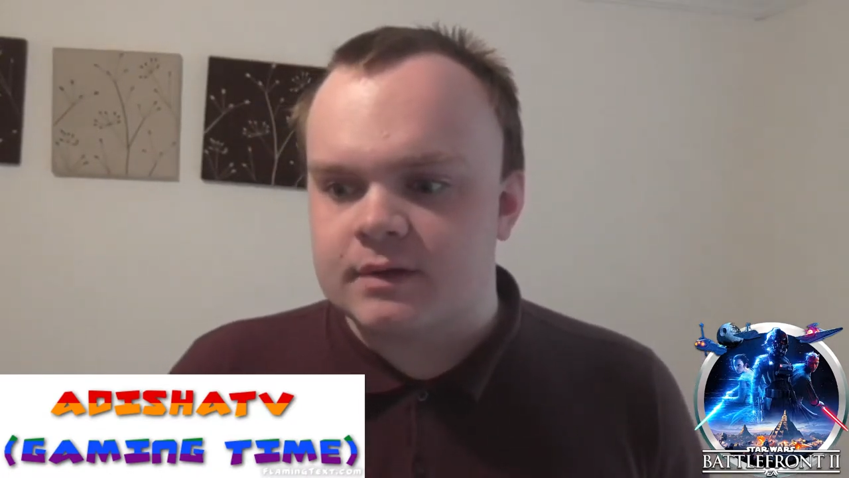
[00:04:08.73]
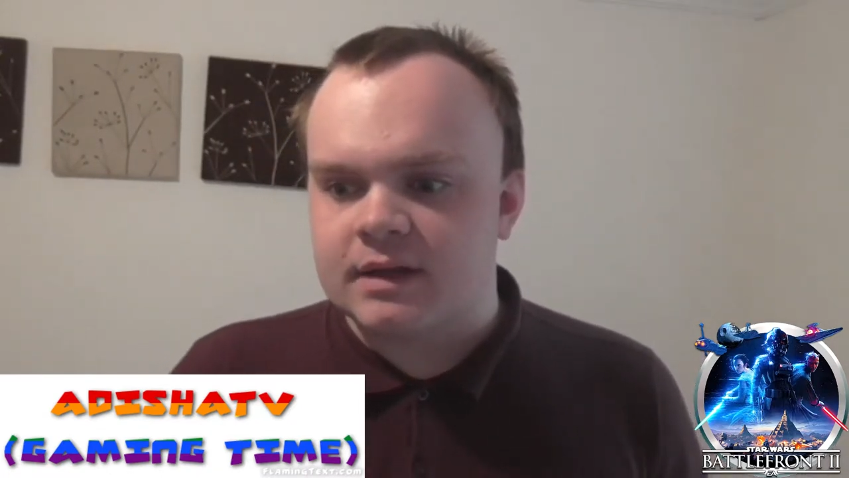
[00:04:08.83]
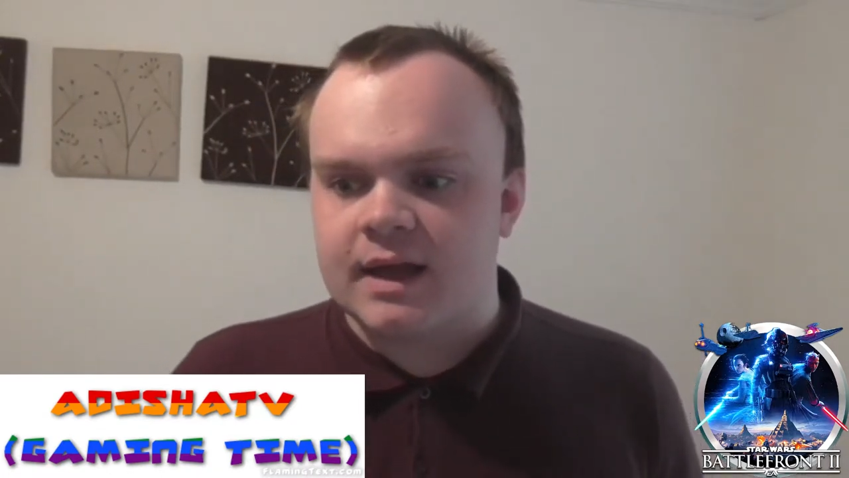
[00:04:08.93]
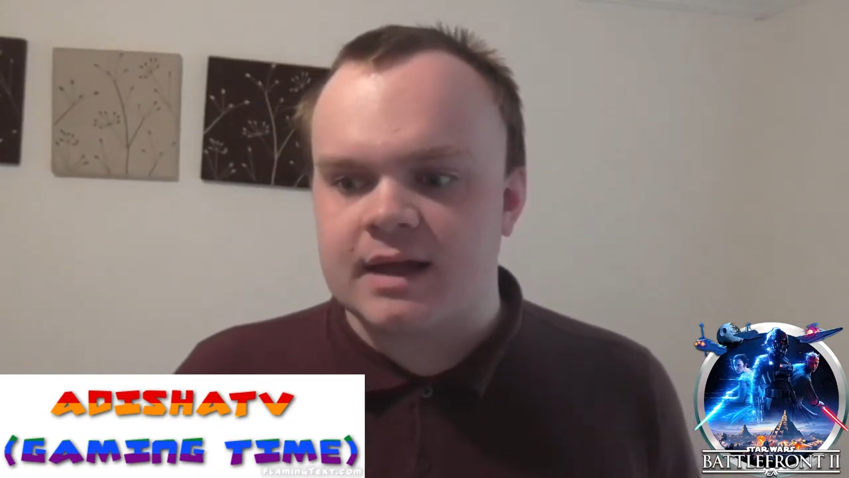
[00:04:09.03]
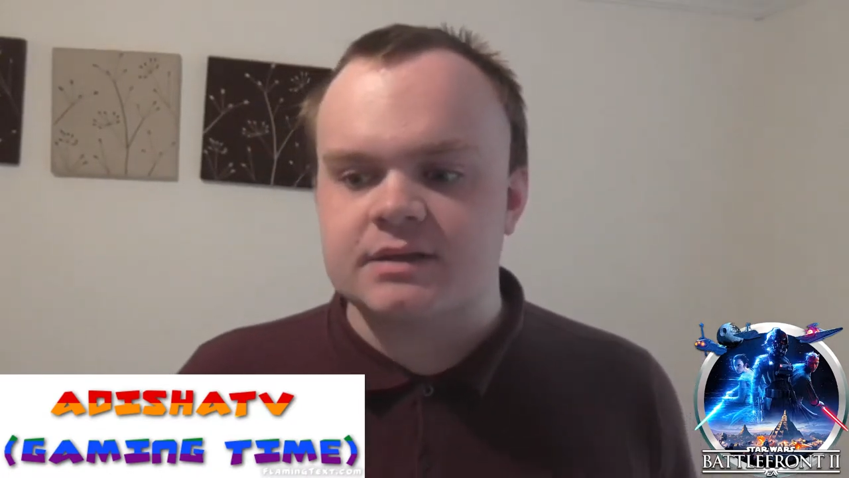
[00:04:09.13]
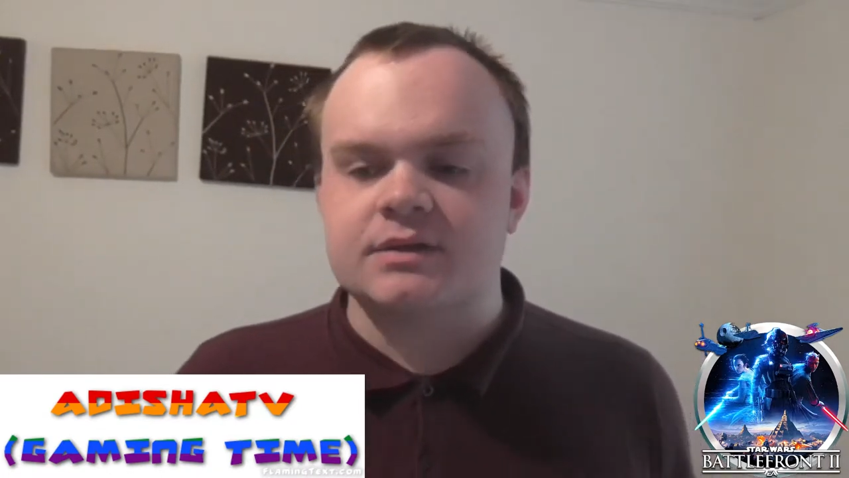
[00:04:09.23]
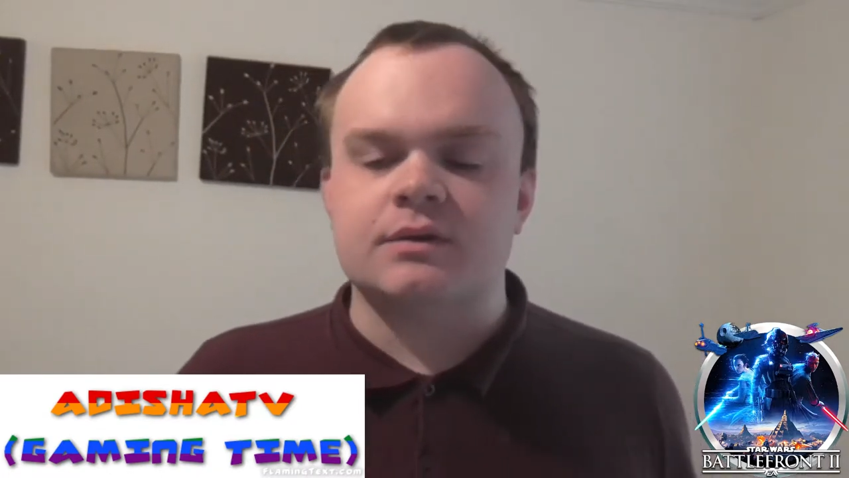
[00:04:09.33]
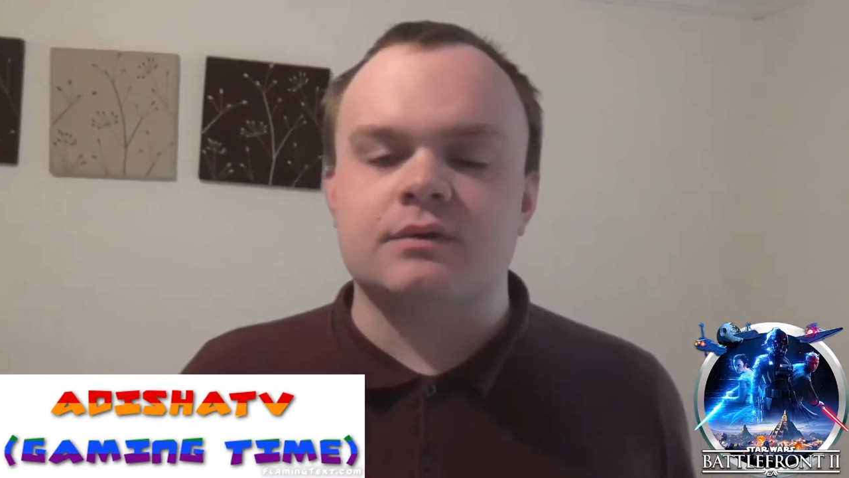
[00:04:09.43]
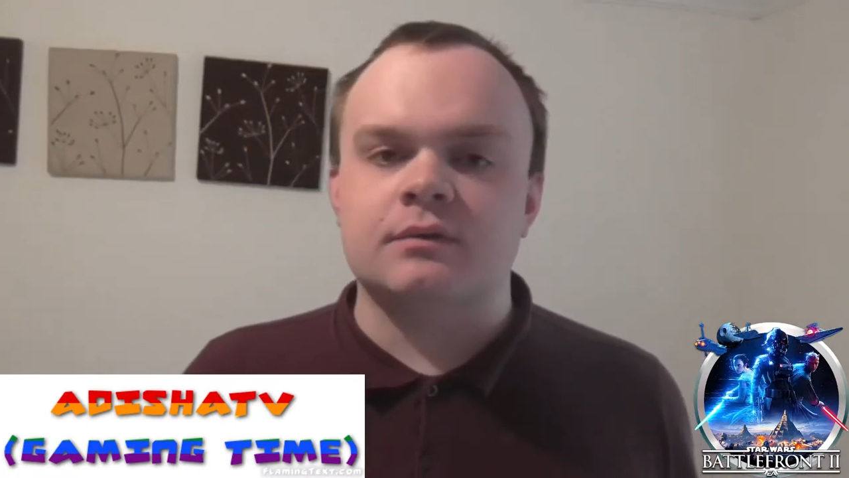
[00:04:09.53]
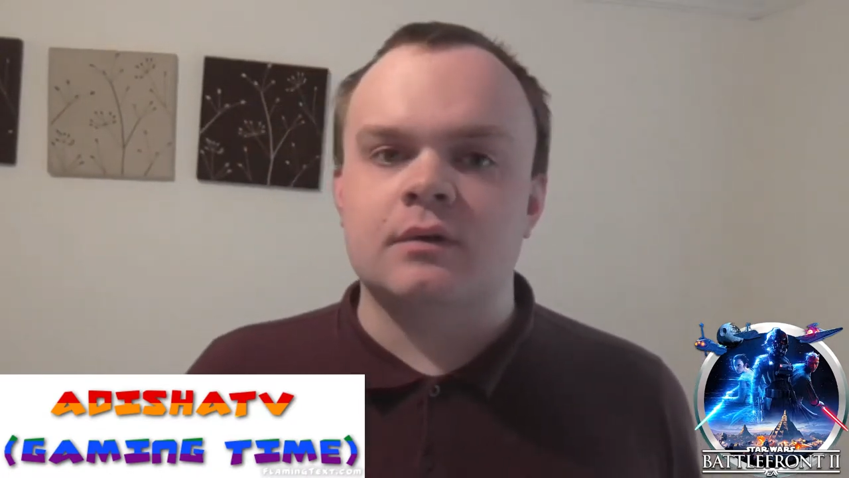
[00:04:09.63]

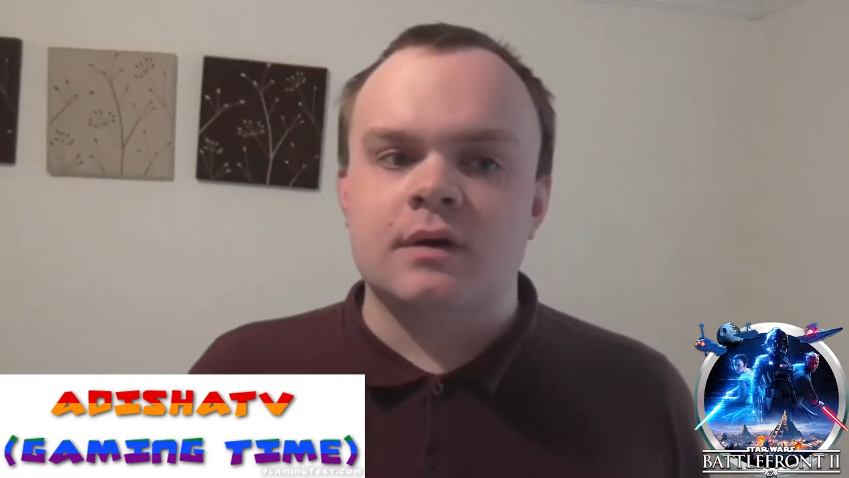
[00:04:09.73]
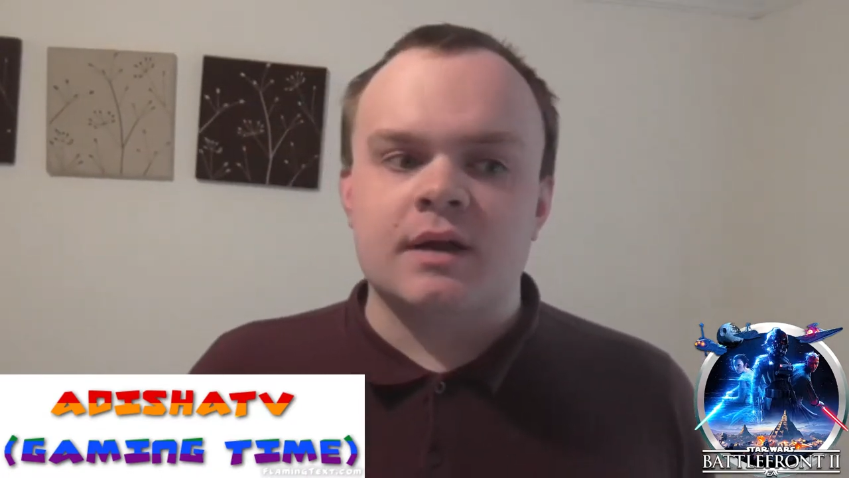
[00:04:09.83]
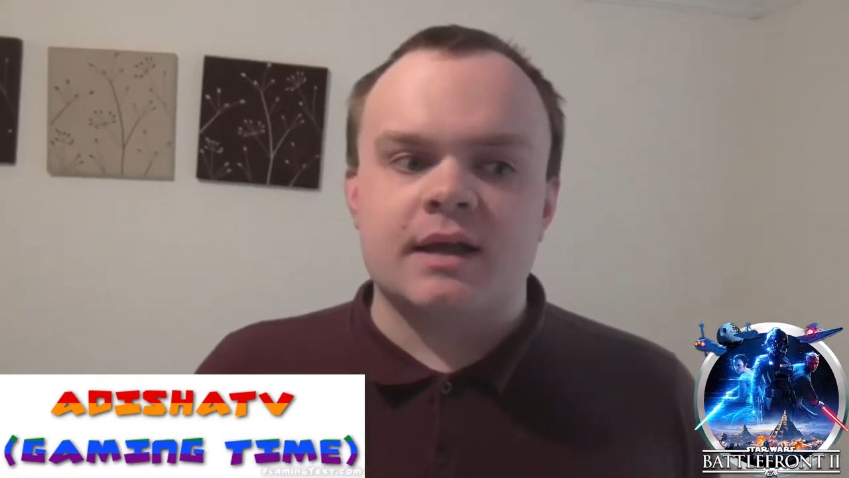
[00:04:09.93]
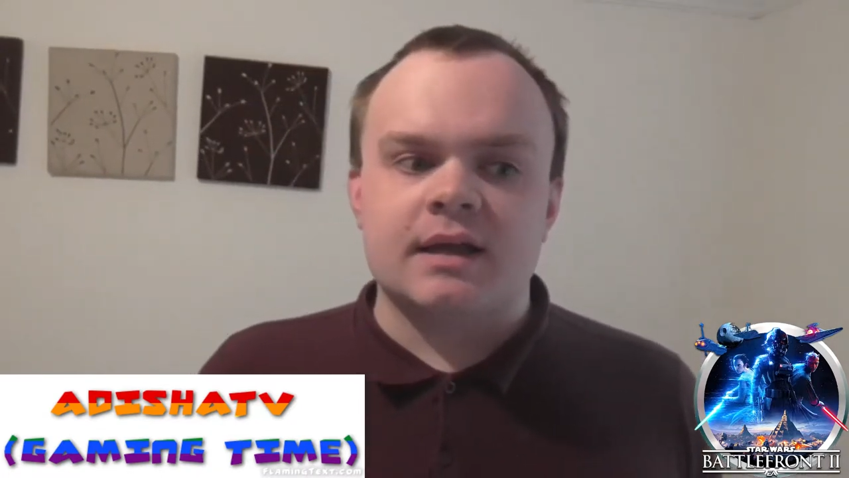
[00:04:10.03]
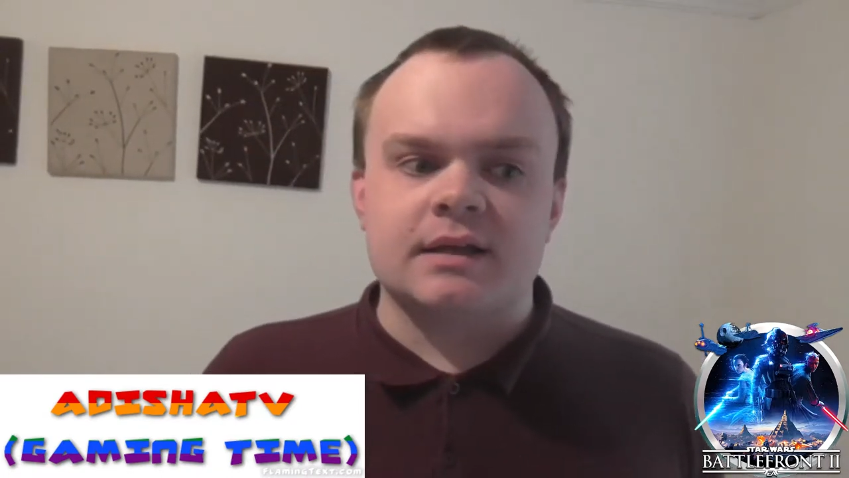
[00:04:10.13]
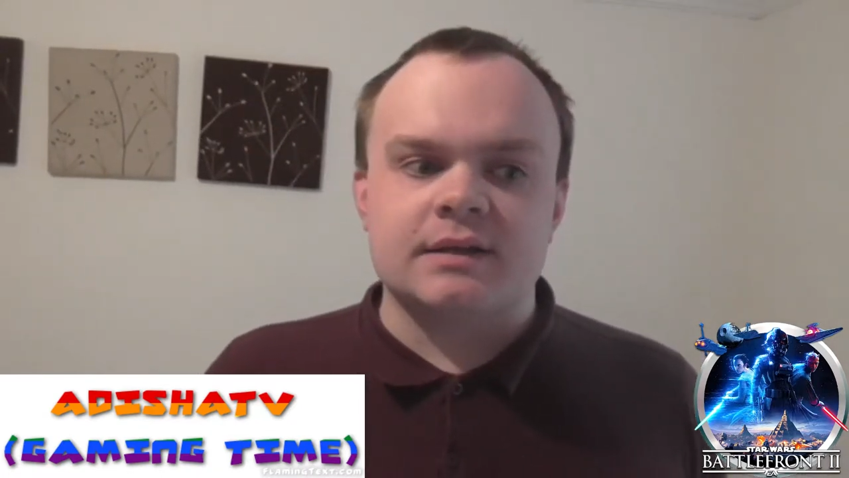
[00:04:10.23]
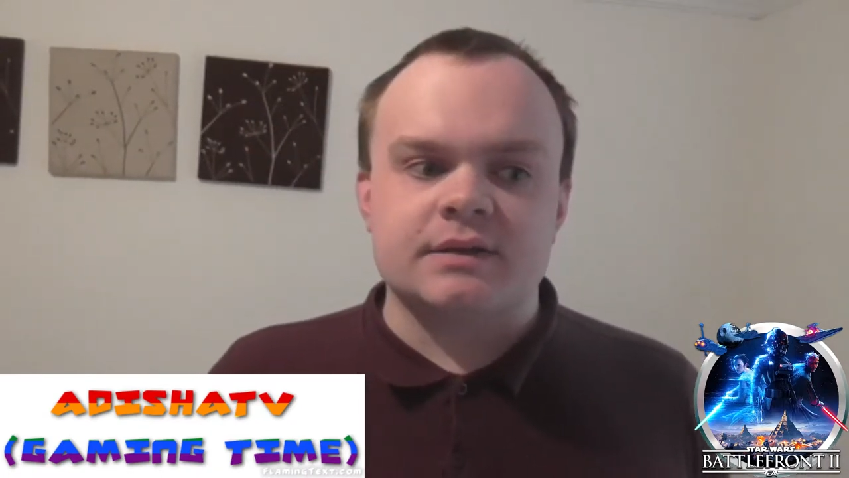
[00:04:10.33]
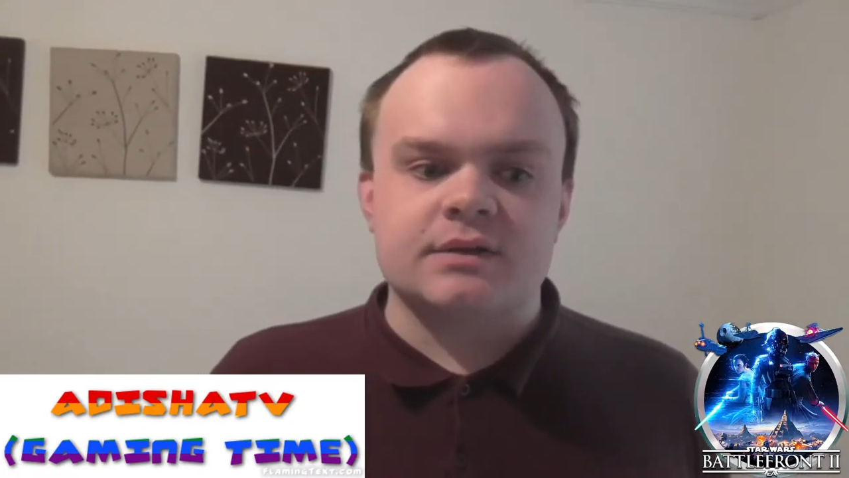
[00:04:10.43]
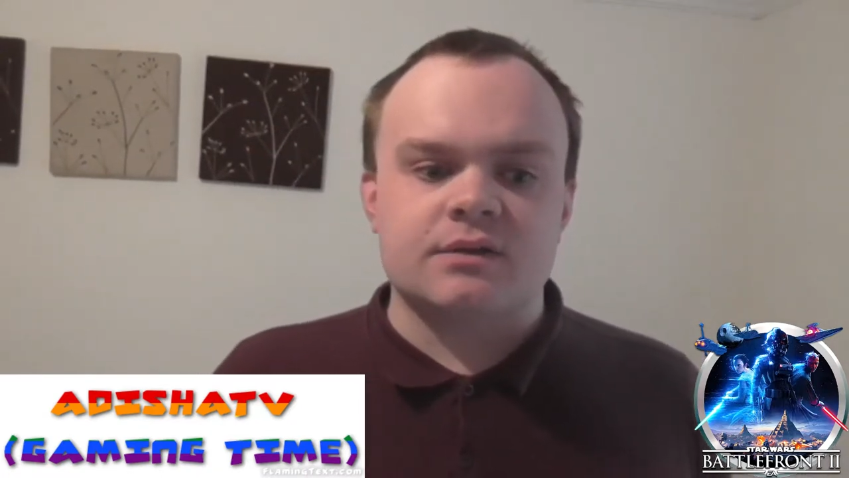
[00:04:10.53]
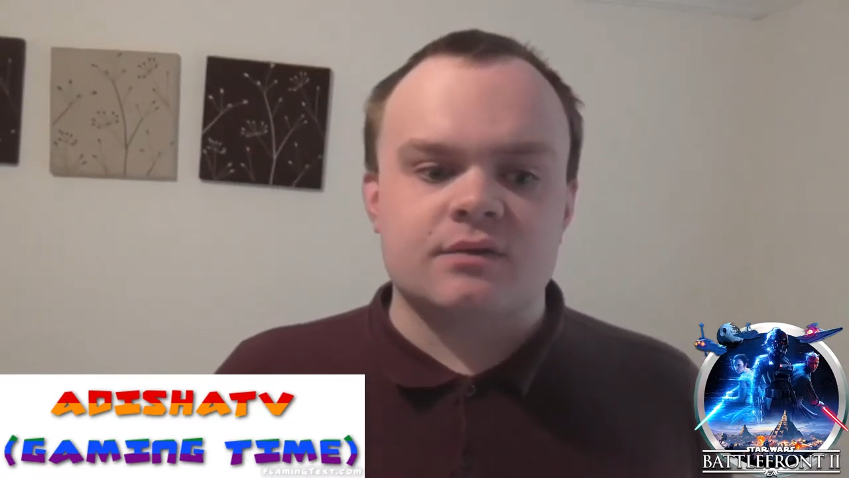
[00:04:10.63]
Kessel
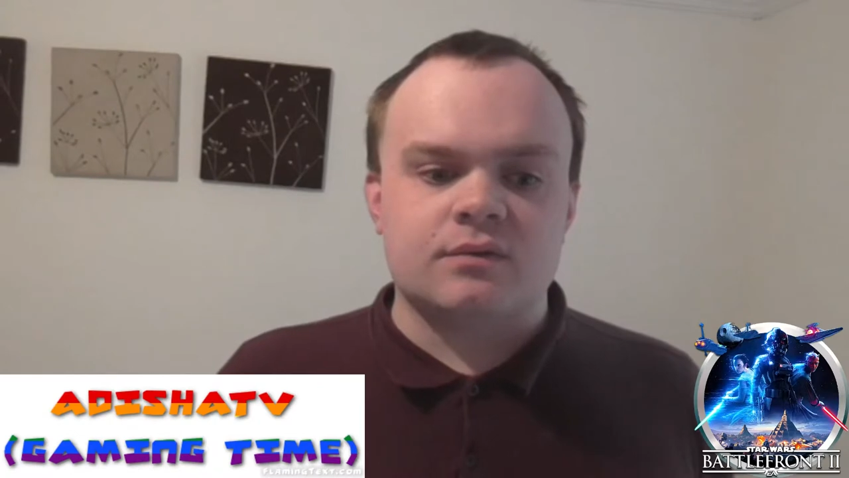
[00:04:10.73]
is